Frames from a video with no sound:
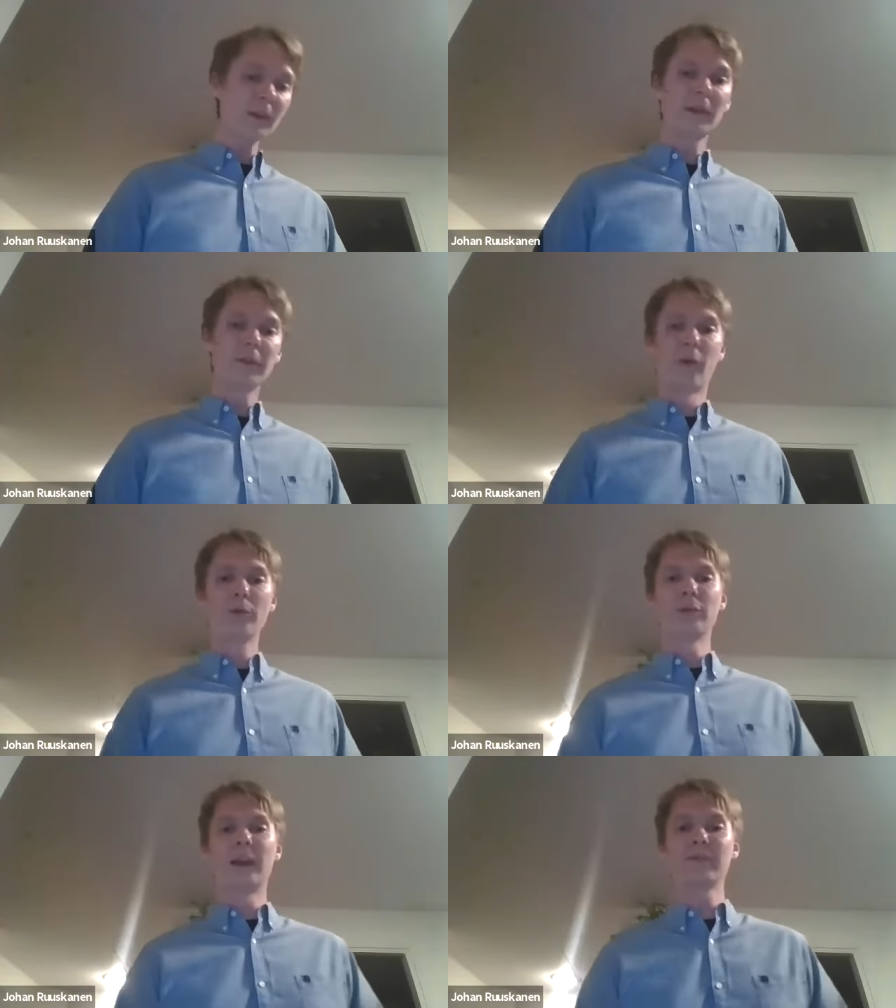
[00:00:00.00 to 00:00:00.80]

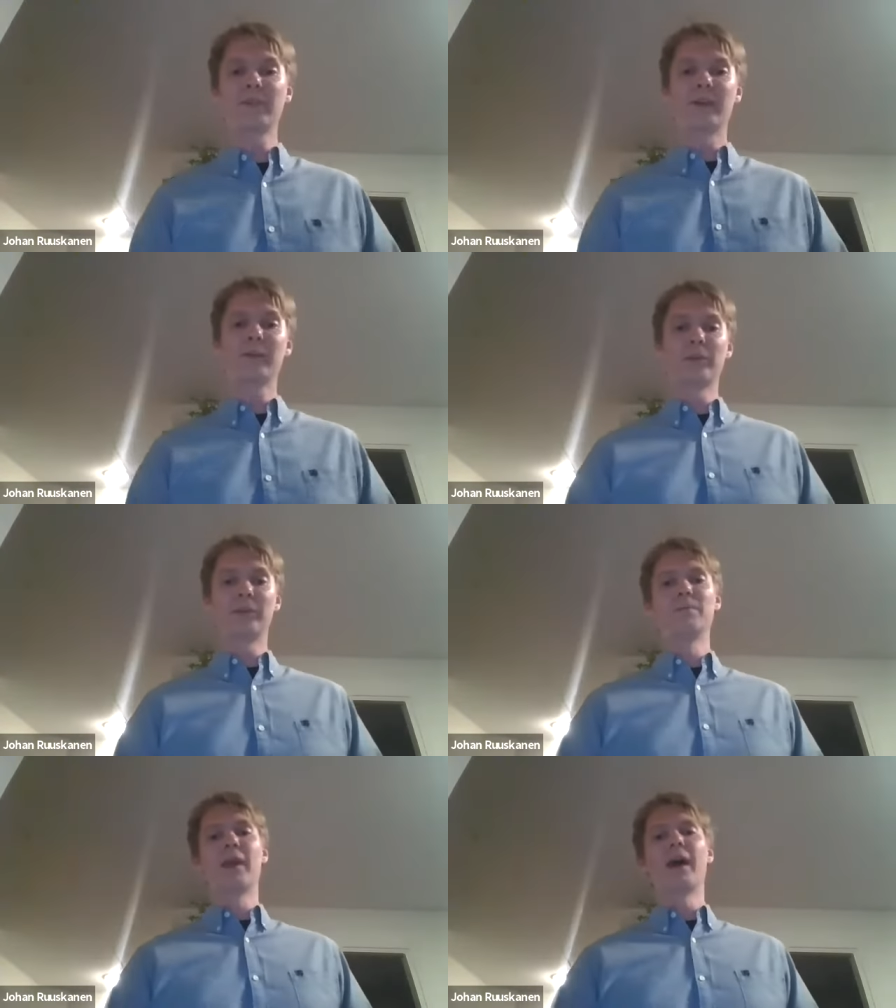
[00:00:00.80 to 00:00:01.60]
So to the left here, we
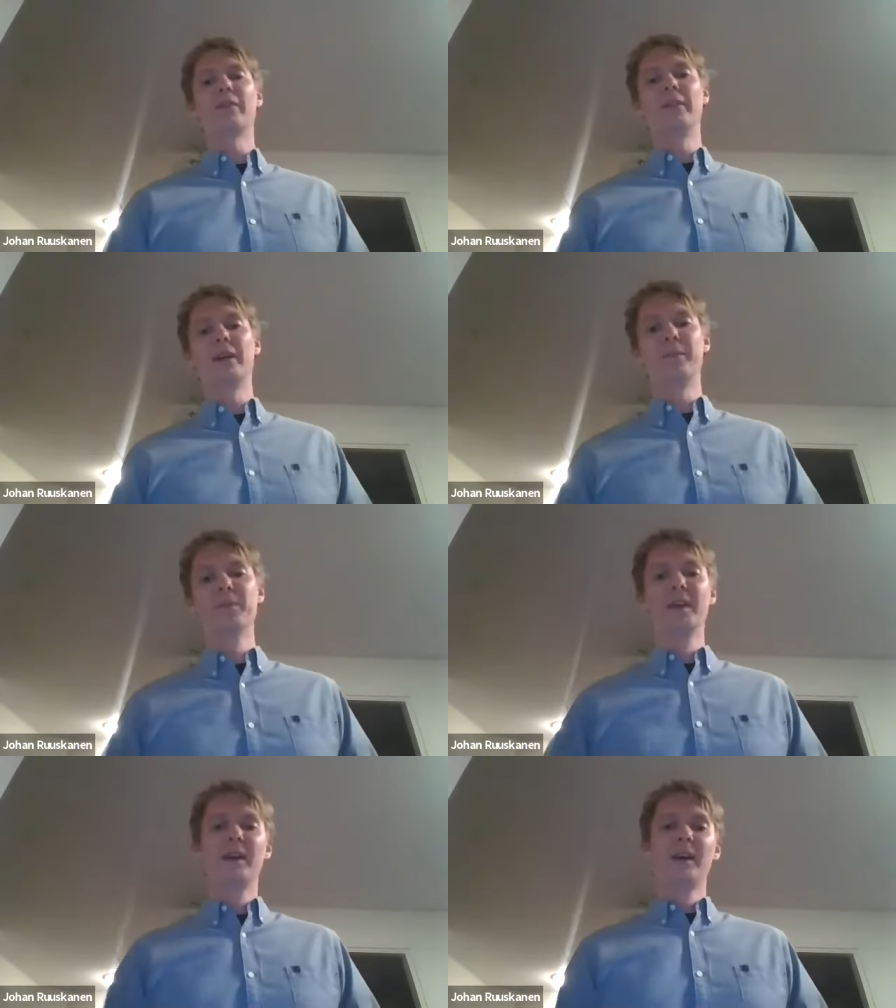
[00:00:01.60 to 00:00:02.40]
simply have the
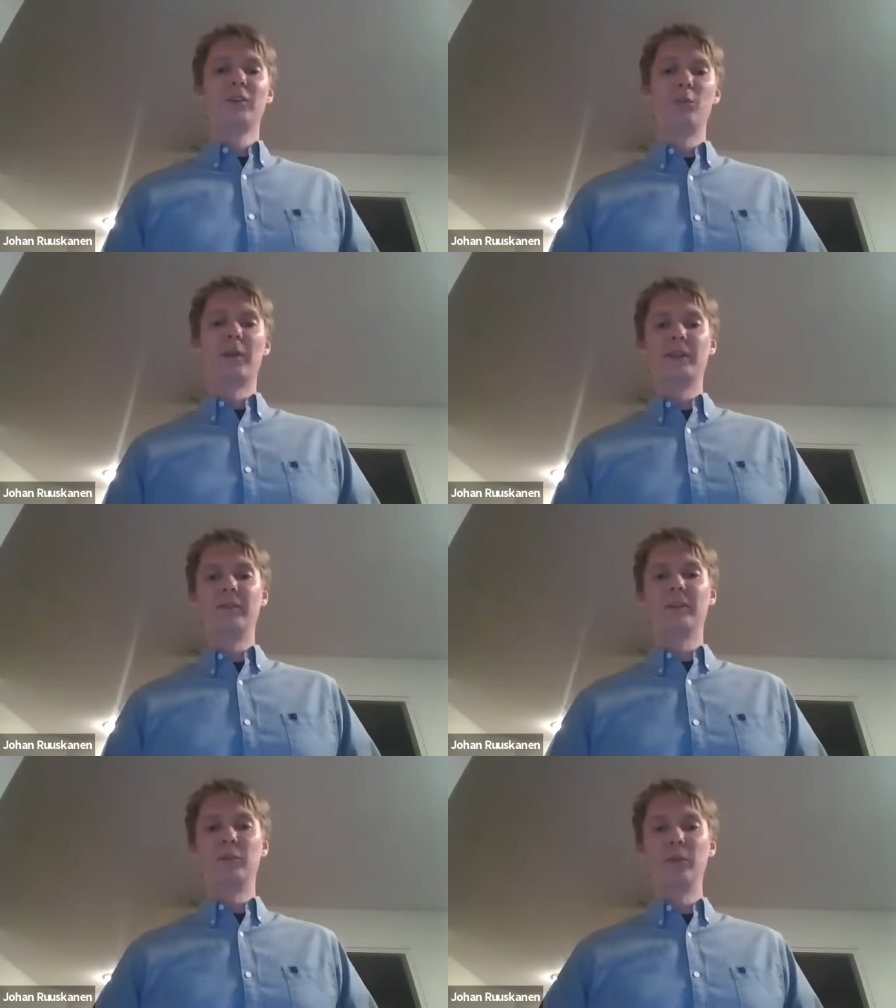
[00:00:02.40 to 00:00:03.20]

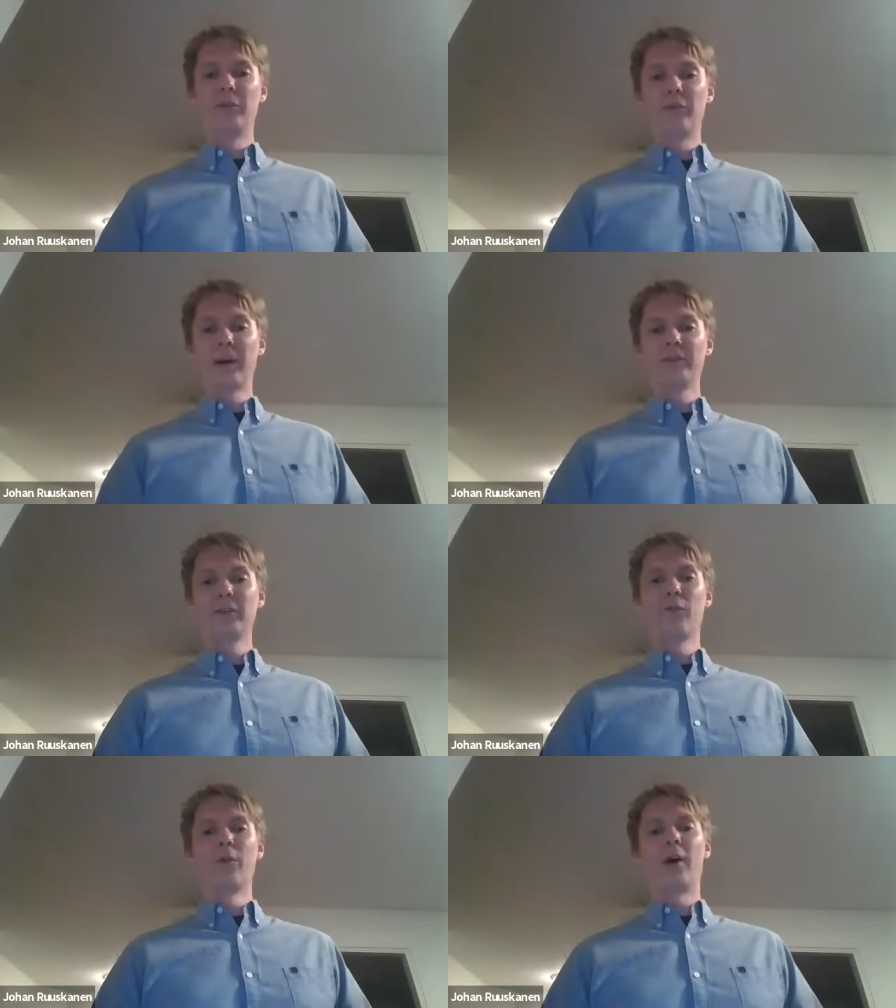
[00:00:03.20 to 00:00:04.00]
cumulative distribution
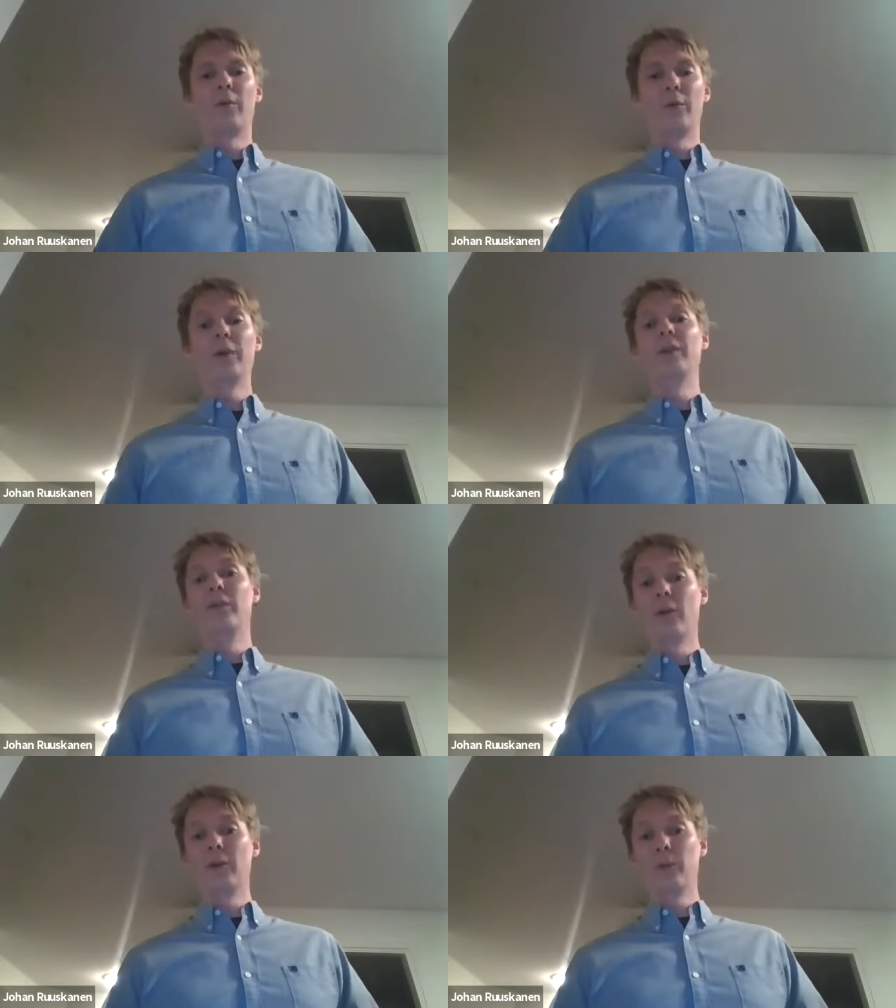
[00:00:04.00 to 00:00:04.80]
function for our
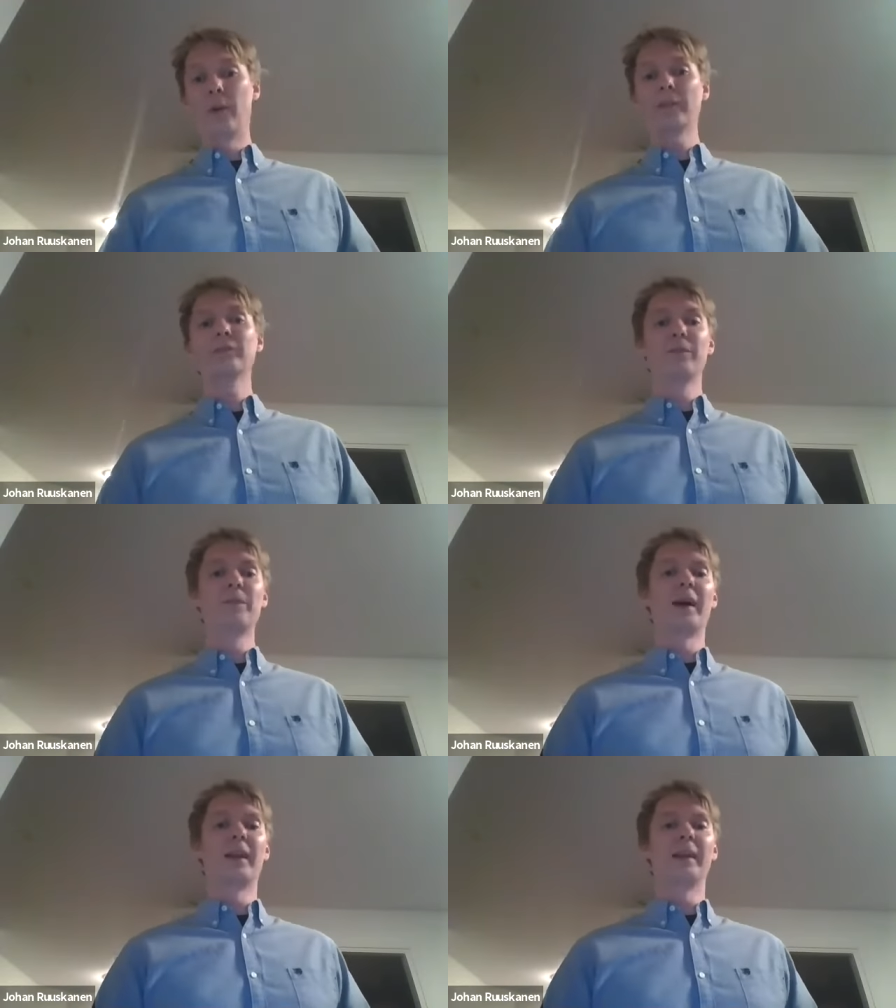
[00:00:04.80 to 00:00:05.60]
original request,
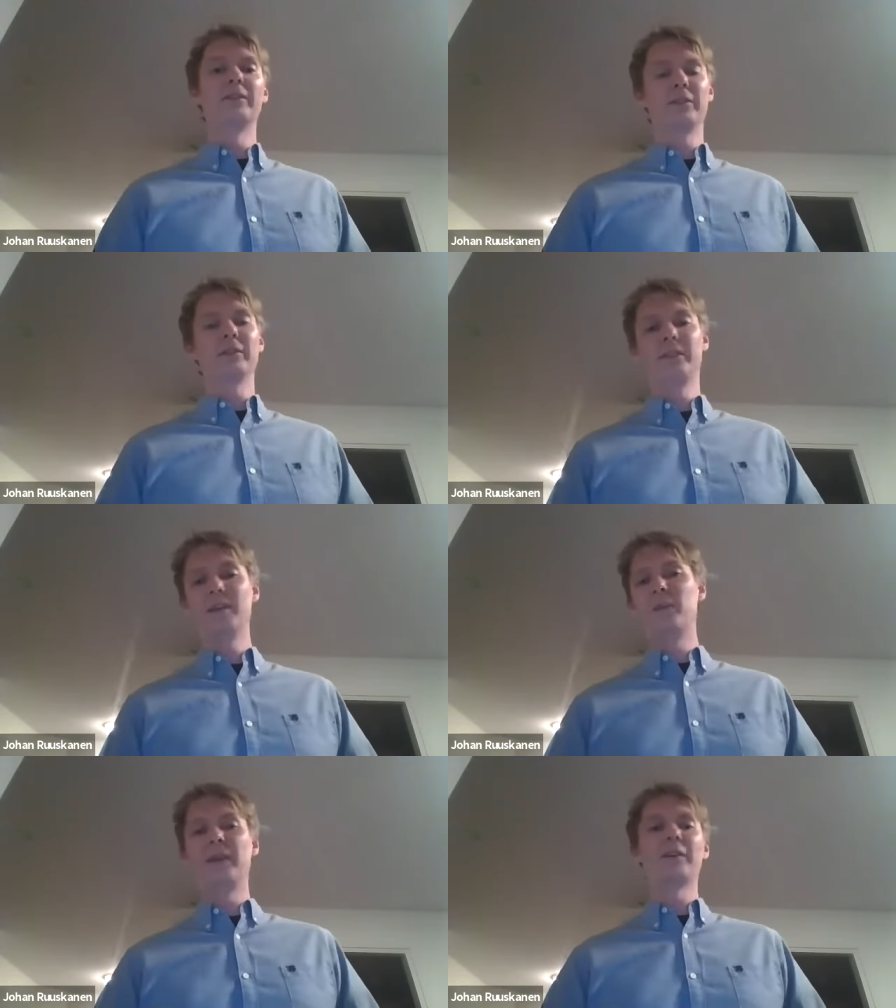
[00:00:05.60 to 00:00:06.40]
and it's
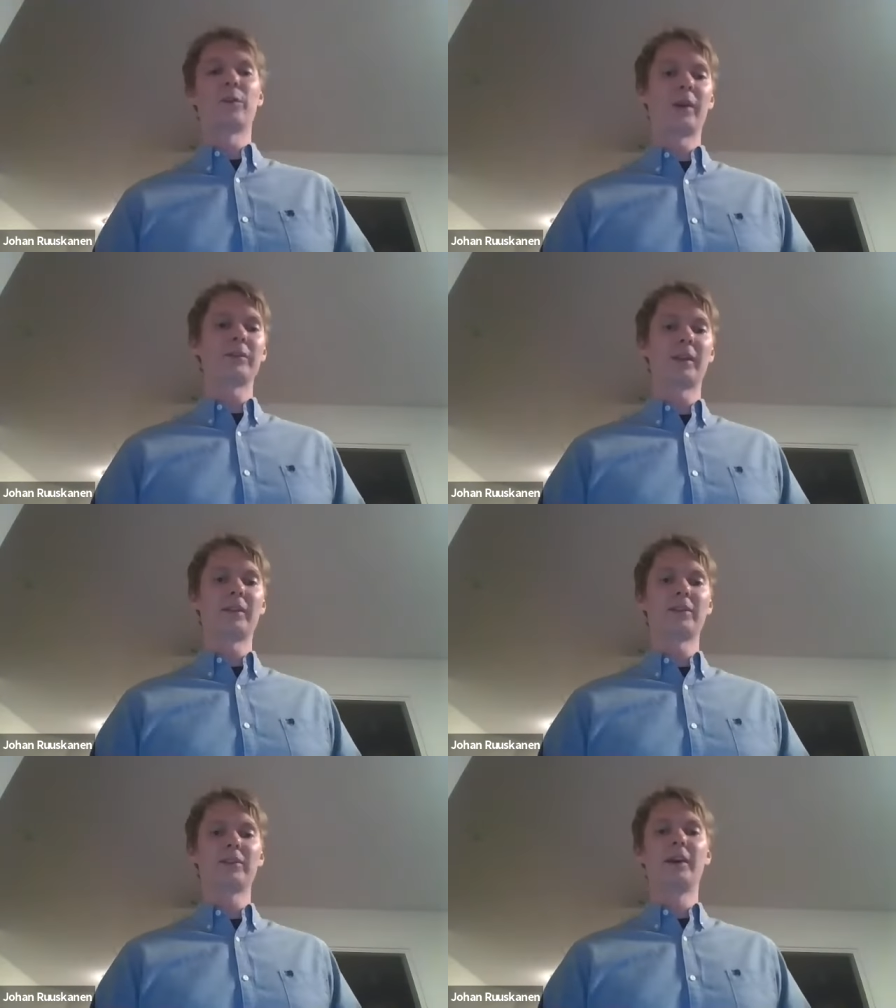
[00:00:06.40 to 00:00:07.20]
simply that request
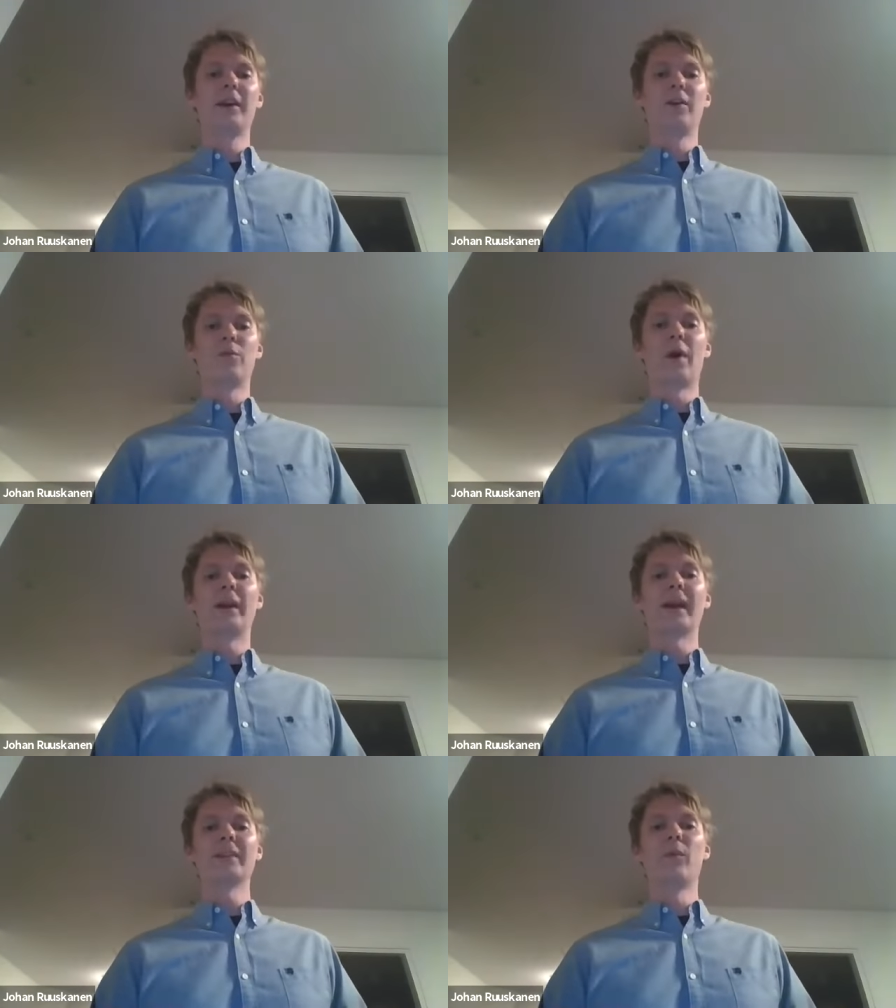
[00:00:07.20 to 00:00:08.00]
that is
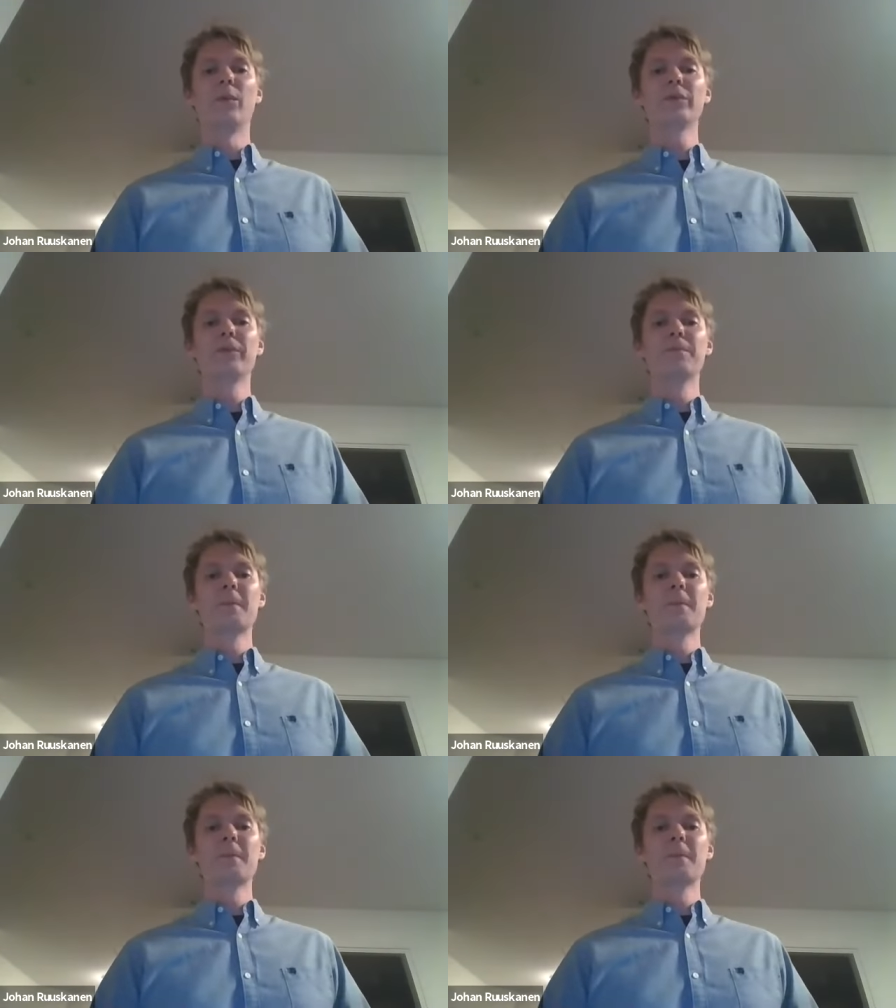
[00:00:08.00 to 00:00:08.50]
running at the moment.